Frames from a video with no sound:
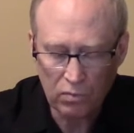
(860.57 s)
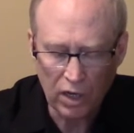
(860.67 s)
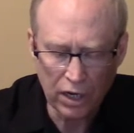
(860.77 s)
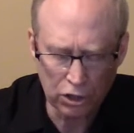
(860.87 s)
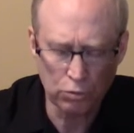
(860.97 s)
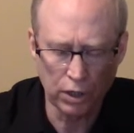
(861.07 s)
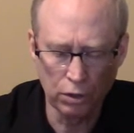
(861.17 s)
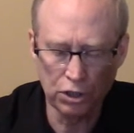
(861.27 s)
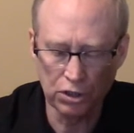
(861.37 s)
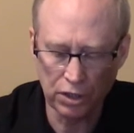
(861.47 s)
And here's what
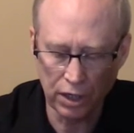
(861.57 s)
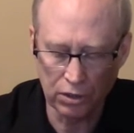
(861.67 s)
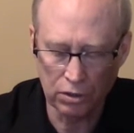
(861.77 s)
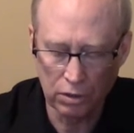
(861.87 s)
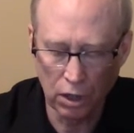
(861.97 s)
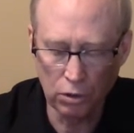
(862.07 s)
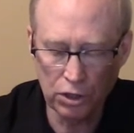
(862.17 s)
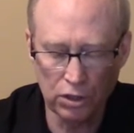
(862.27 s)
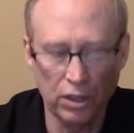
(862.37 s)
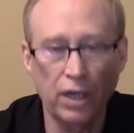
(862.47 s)
OSHA says. OSHA
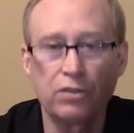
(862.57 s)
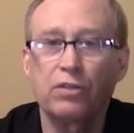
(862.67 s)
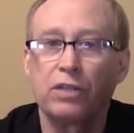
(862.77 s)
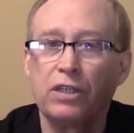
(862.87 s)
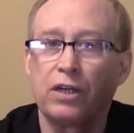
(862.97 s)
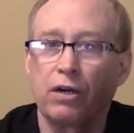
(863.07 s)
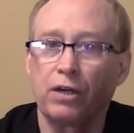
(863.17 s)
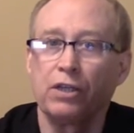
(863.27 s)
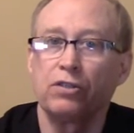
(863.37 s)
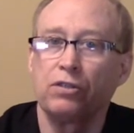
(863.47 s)
says these
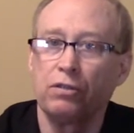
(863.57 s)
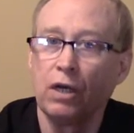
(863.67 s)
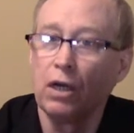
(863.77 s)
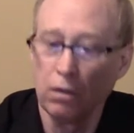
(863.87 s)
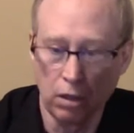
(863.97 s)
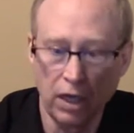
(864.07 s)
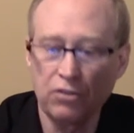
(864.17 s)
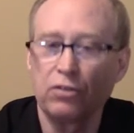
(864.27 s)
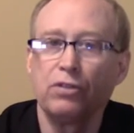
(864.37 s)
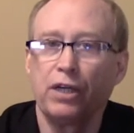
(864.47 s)
areas, less
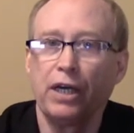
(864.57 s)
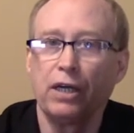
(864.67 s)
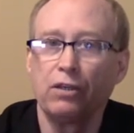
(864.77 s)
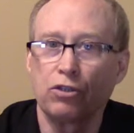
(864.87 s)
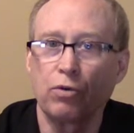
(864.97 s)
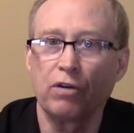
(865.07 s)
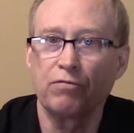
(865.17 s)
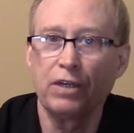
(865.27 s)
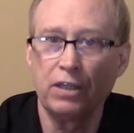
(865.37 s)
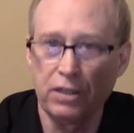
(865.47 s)
than 10 square
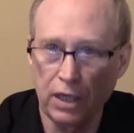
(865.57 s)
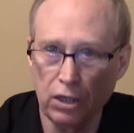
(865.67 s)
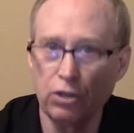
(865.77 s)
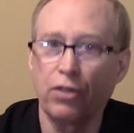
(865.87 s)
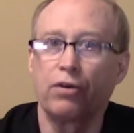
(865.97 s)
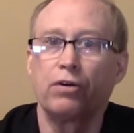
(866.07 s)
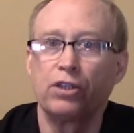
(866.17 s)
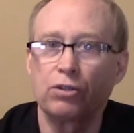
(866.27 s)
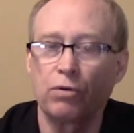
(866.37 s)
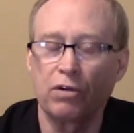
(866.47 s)
feet, 10 to 30
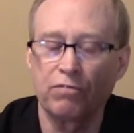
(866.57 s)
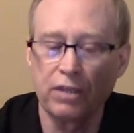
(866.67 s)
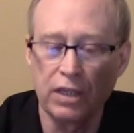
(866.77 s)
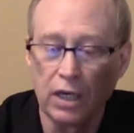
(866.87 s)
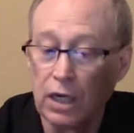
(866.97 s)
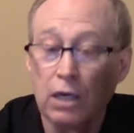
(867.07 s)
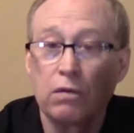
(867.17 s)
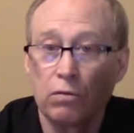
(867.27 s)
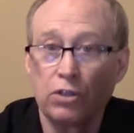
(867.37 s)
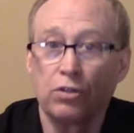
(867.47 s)
square feet,
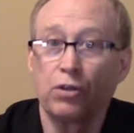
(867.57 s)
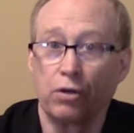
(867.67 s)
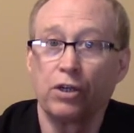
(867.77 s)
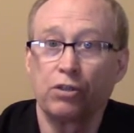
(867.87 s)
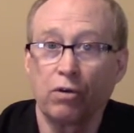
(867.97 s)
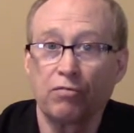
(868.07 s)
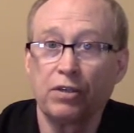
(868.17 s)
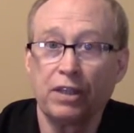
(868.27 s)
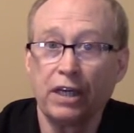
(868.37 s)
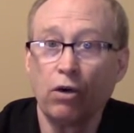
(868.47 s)
which the 30 square feet,
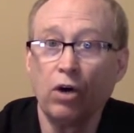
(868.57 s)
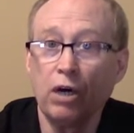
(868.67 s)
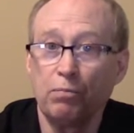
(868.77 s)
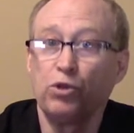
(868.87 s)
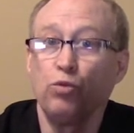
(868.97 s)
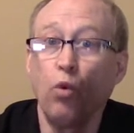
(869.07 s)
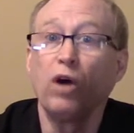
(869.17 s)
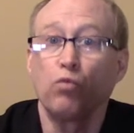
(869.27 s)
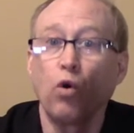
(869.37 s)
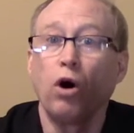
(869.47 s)
they go up to
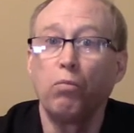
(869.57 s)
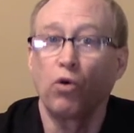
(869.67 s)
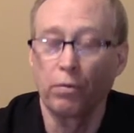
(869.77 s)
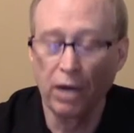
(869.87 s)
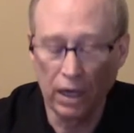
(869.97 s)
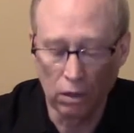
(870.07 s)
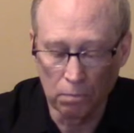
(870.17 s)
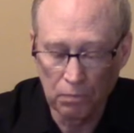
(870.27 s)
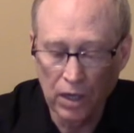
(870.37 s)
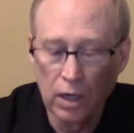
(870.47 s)
1 wallboard
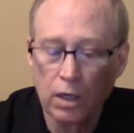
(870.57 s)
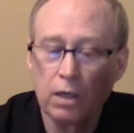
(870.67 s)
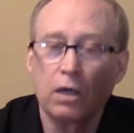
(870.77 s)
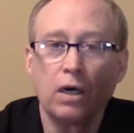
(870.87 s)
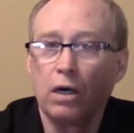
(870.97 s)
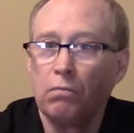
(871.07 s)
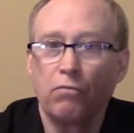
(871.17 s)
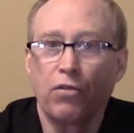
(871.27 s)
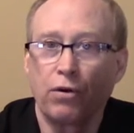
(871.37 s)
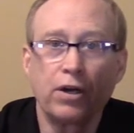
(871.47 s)
panel.
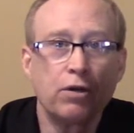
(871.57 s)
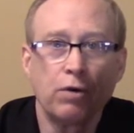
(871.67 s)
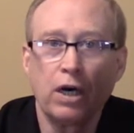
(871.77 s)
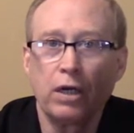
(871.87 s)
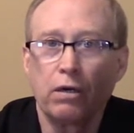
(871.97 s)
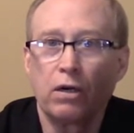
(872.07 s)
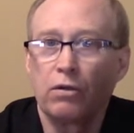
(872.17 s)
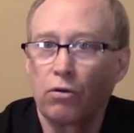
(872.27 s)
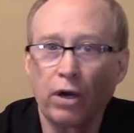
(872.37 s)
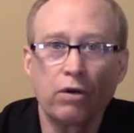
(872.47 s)
30 to 100,
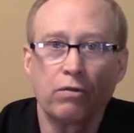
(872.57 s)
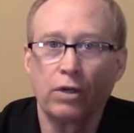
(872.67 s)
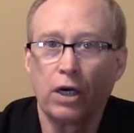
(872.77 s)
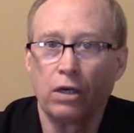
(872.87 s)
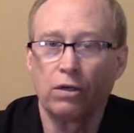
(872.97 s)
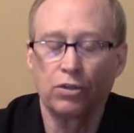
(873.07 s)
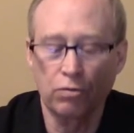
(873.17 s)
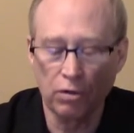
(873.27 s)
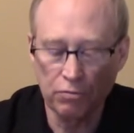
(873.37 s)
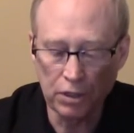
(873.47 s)
greater than 100
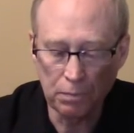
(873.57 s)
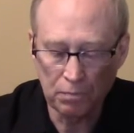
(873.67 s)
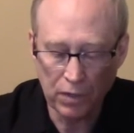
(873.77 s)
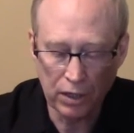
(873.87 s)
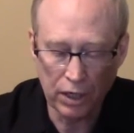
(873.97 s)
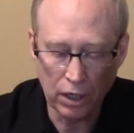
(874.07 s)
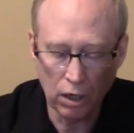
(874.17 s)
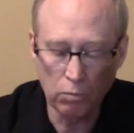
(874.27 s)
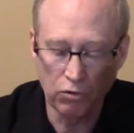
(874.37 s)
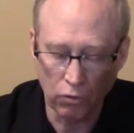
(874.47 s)
square feet. And they go,
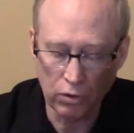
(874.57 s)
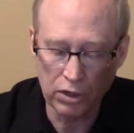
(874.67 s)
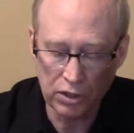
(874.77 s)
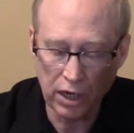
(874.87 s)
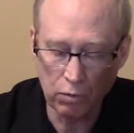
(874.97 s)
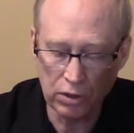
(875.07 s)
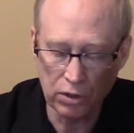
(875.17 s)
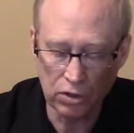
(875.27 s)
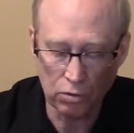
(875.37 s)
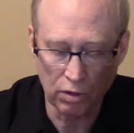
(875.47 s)
before they say what
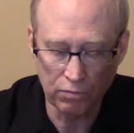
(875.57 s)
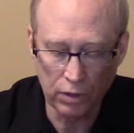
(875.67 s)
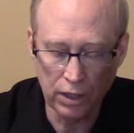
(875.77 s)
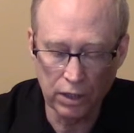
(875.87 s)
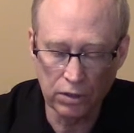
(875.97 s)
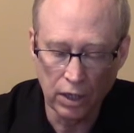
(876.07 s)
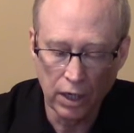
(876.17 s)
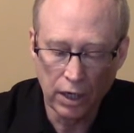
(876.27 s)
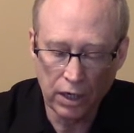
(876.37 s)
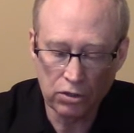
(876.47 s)
this square foot is,
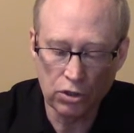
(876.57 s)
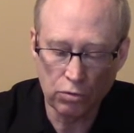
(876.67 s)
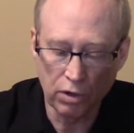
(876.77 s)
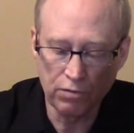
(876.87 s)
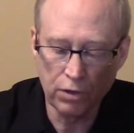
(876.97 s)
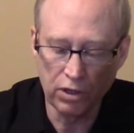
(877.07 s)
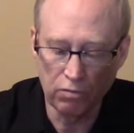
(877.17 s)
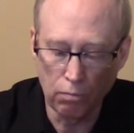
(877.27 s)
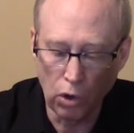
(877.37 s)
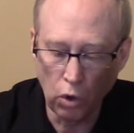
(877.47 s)
it's the square foot of
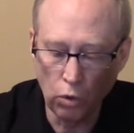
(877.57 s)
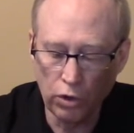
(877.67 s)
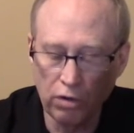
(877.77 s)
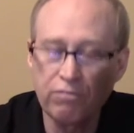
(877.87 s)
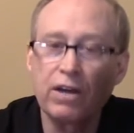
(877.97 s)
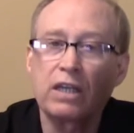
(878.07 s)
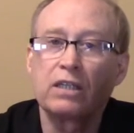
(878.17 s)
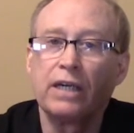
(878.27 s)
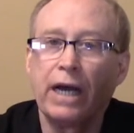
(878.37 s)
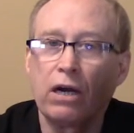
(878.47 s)
mold
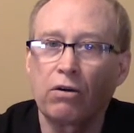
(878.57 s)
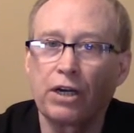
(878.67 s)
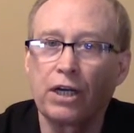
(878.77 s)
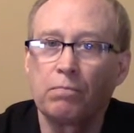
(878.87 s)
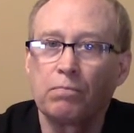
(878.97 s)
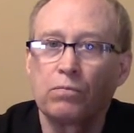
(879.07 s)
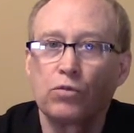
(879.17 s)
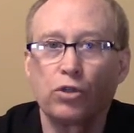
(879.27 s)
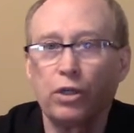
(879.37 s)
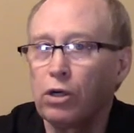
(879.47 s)
affected area.
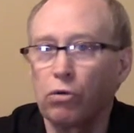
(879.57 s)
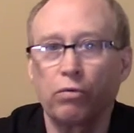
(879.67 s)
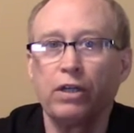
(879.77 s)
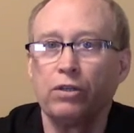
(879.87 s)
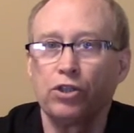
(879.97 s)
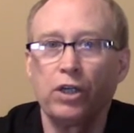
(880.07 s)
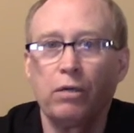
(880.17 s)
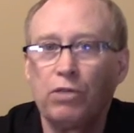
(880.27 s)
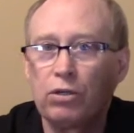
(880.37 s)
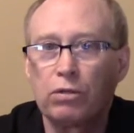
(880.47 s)
So you can go read the
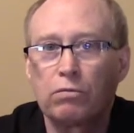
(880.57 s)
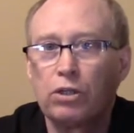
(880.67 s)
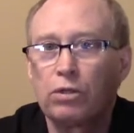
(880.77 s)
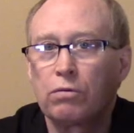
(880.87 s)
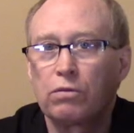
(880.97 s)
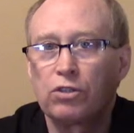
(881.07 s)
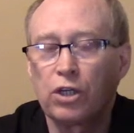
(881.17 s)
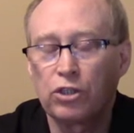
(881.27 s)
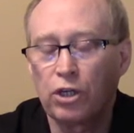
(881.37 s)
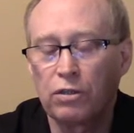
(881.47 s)
SHIB. You can
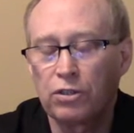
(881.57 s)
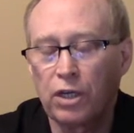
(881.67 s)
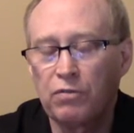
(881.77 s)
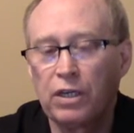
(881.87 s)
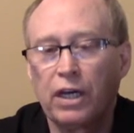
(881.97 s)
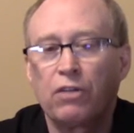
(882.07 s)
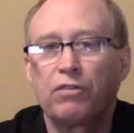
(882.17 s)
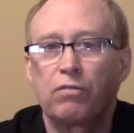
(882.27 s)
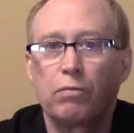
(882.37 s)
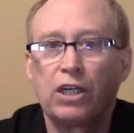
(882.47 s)
Safety and Health
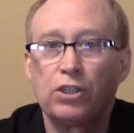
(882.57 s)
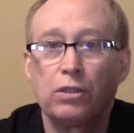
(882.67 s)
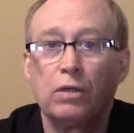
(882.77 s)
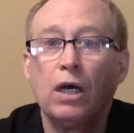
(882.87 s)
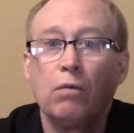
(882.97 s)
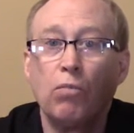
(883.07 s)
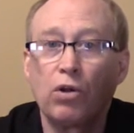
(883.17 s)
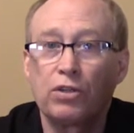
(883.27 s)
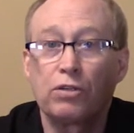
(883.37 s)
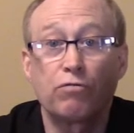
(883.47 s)
Information
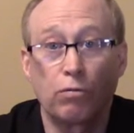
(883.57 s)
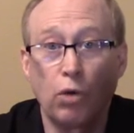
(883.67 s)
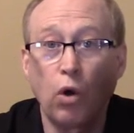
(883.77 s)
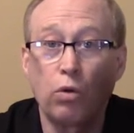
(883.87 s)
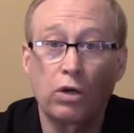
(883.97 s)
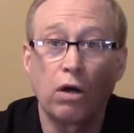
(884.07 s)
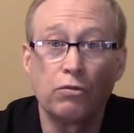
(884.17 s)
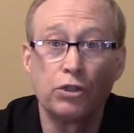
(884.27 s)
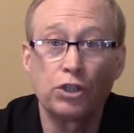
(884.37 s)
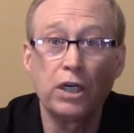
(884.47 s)
Bulletin for mold, called
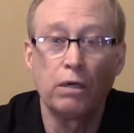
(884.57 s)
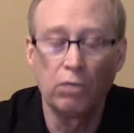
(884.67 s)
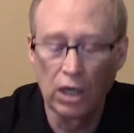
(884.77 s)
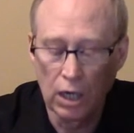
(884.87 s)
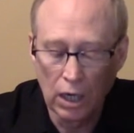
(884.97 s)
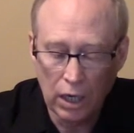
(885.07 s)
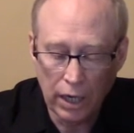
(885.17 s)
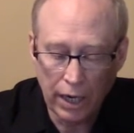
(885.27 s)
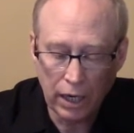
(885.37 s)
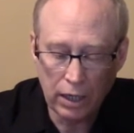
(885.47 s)
the SHIB,
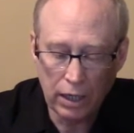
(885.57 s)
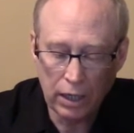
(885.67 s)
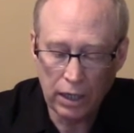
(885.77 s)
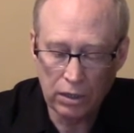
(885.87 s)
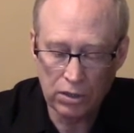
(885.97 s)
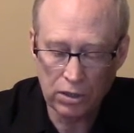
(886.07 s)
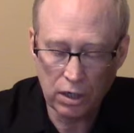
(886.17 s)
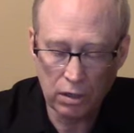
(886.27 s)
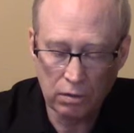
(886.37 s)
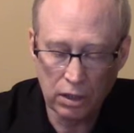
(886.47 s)
and
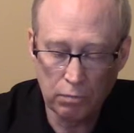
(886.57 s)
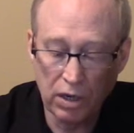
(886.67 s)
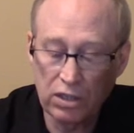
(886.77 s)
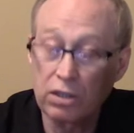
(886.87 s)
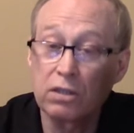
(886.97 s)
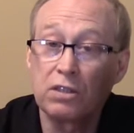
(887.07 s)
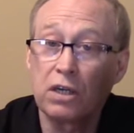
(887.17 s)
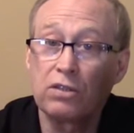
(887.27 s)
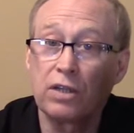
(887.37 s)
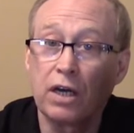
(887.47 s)
it basically
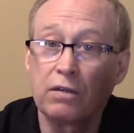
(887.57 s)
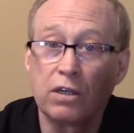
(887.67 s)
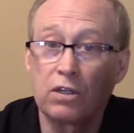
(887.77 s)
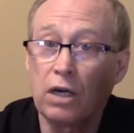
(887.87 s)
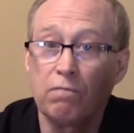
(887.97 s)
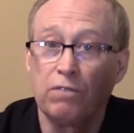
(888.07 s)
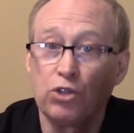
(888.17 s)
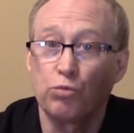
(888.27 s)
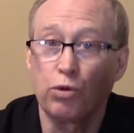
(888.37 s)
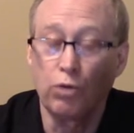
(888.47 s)
says that. It's not
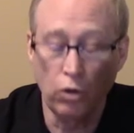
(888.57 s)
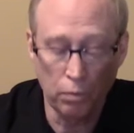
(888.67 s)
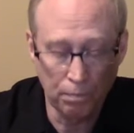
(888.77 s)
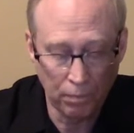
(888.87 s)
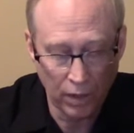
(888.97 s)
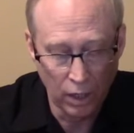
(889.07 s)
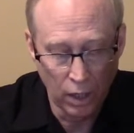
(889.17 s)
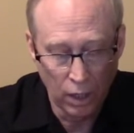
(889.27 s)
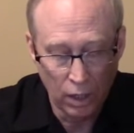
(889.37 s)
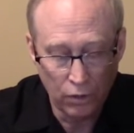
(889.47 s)
visible mold.
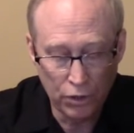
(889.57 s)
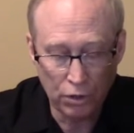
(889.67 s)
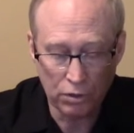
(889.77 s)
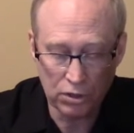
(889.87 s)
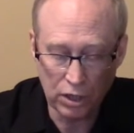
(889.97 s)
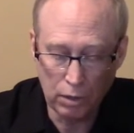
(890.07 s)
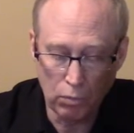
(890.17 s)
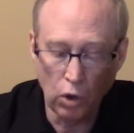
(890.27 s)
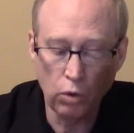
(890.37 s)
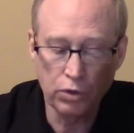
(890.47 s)
The New York City
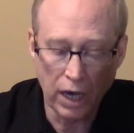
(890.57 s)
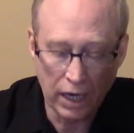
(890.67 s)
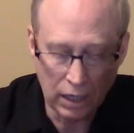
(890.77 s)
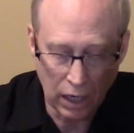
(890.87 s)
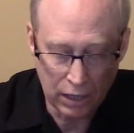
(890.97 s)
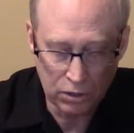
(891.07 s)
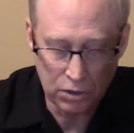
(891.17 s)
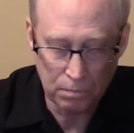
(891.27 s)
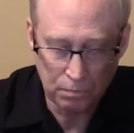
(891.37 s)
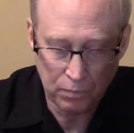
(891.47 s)
mold guidelines,
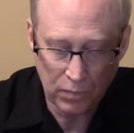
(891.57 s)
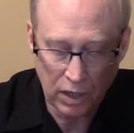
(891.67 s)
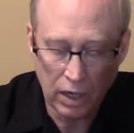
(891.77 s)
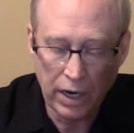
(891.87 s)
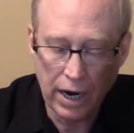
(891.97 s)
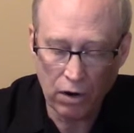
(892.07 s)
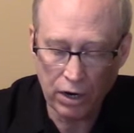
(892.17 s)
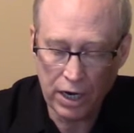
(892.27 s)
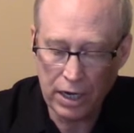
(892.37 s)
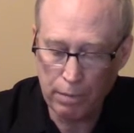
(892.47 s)

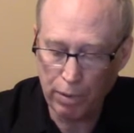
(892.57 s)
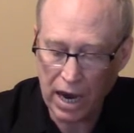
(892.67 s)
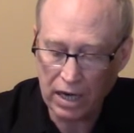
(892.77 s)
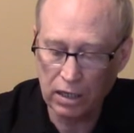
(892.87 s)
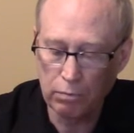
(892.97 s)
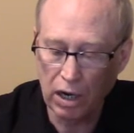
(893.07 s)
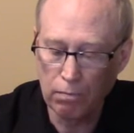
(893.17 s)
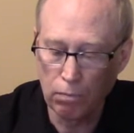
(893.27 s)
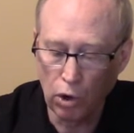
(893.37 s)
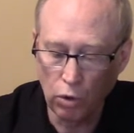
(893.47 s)
area impacted by
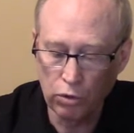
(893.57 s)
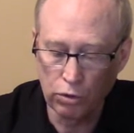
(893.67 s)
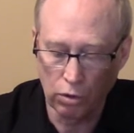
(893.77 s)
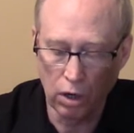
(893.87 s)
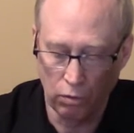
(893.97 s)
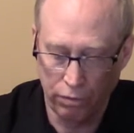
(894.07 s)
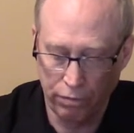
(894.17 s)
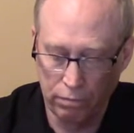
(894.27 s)
mold growth.